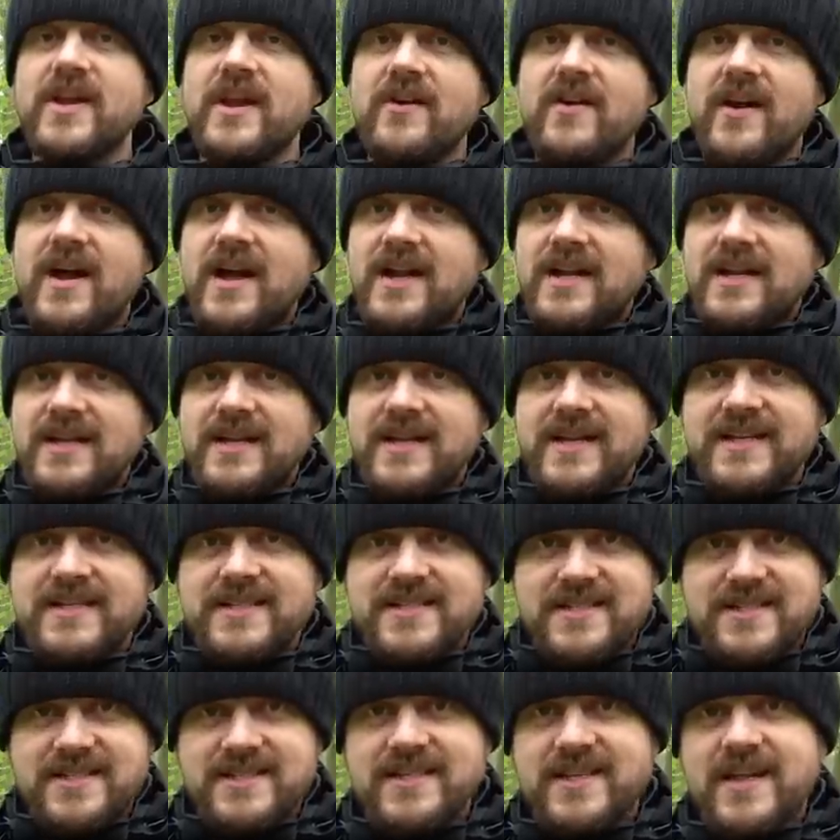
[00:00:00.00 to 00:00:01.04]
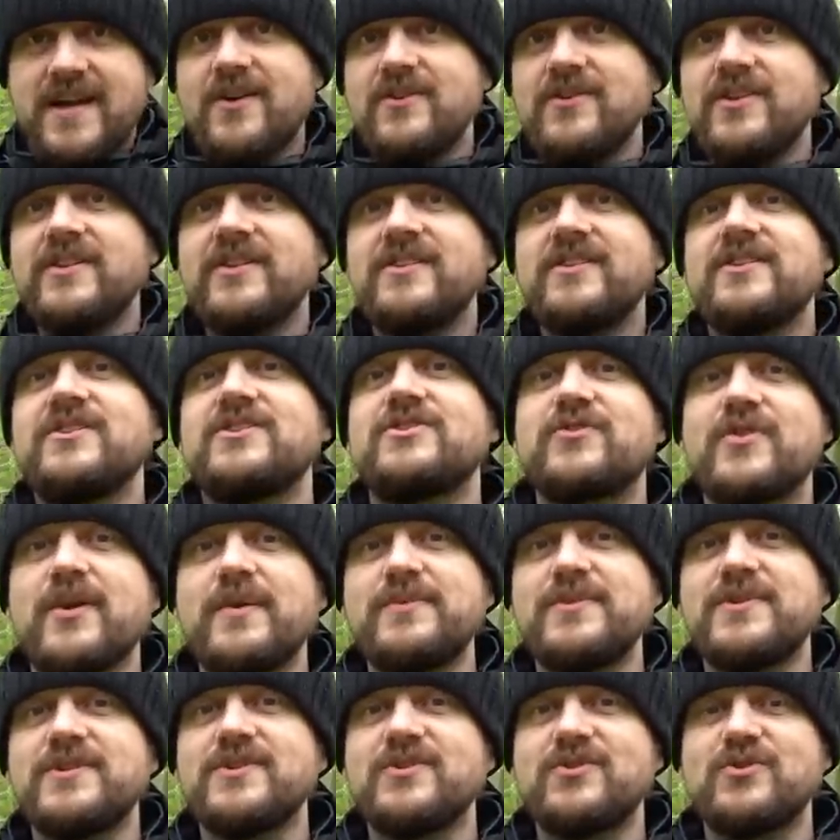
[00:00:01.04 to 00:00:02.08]
there are links down in the
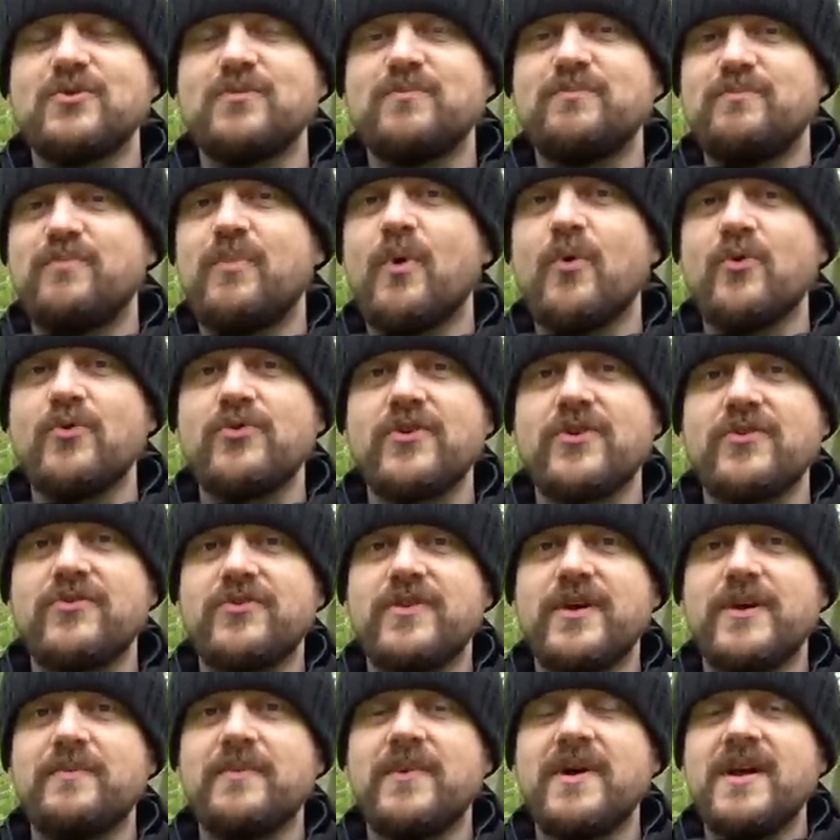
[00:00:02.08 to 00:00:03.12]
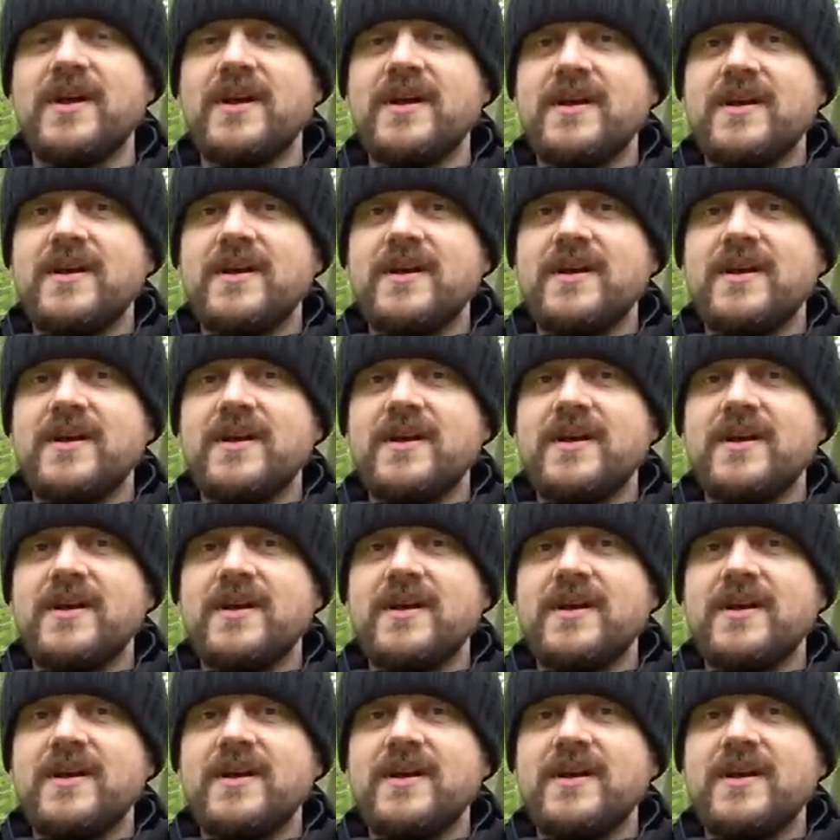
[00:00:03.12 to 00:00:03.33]
description to both of them.